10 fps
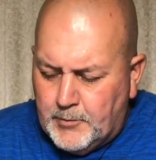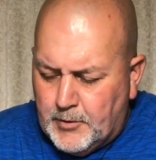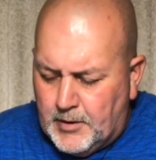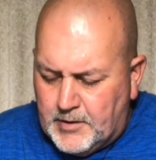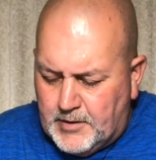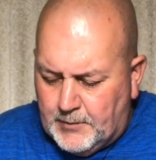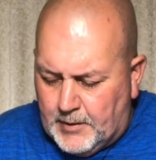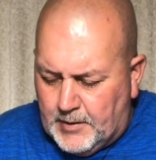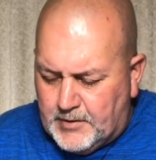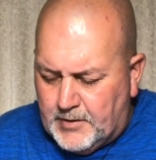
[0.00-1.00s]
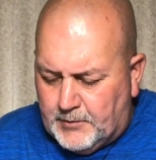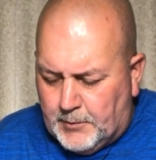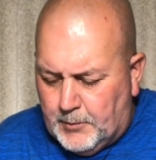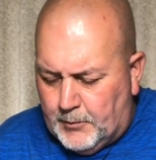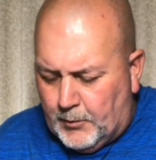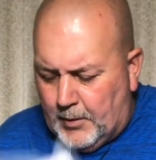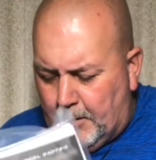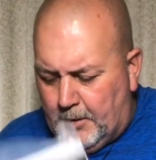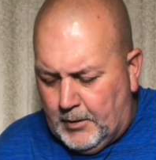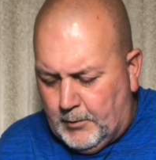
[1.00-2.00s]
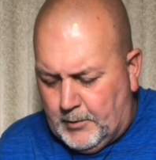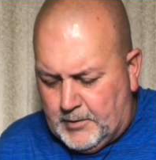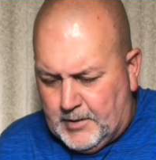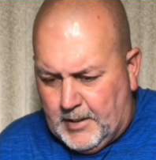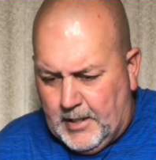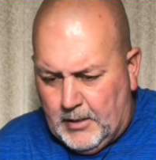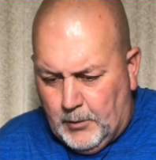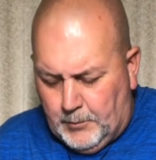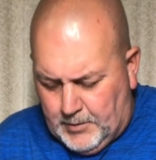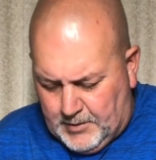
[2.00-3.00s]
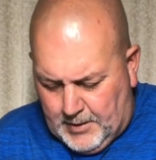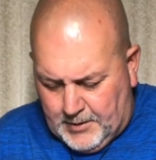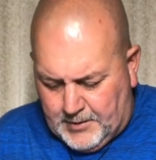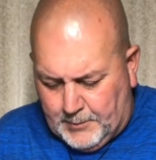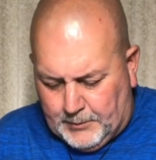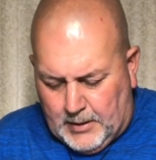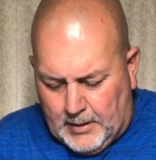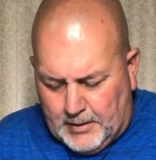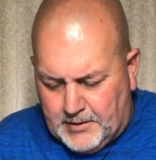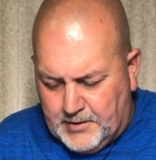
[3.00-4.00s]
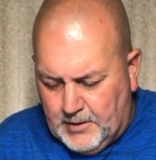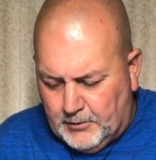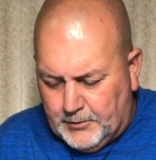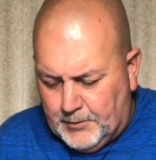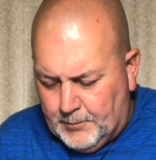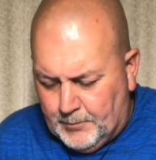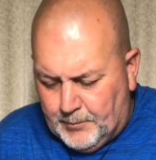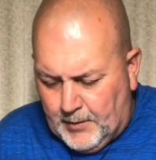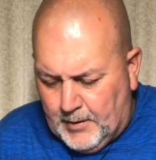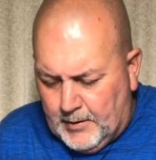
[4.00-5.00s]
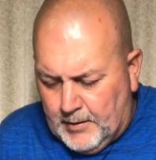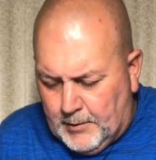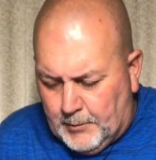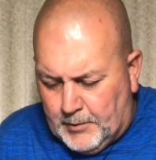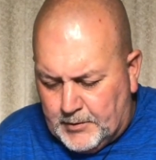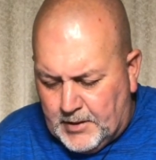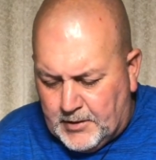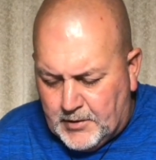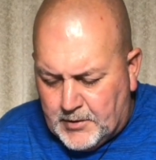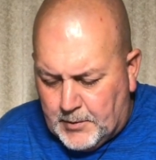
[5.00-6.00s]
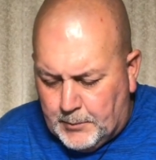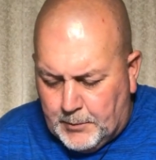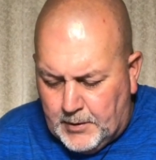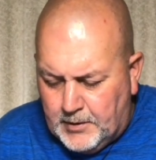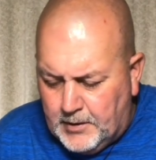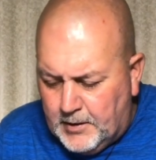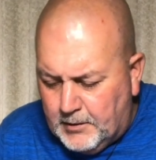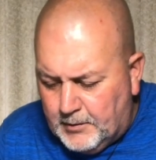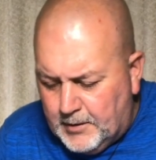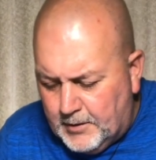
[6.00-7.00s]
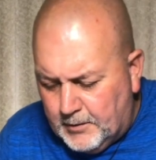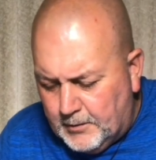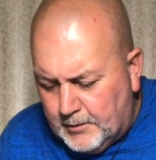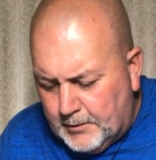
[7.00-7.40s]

let's see if I can get stuff to move around in here, because I can't open, this is not a Ziploc, it's sealed. But it looks like there's pinion gear in here,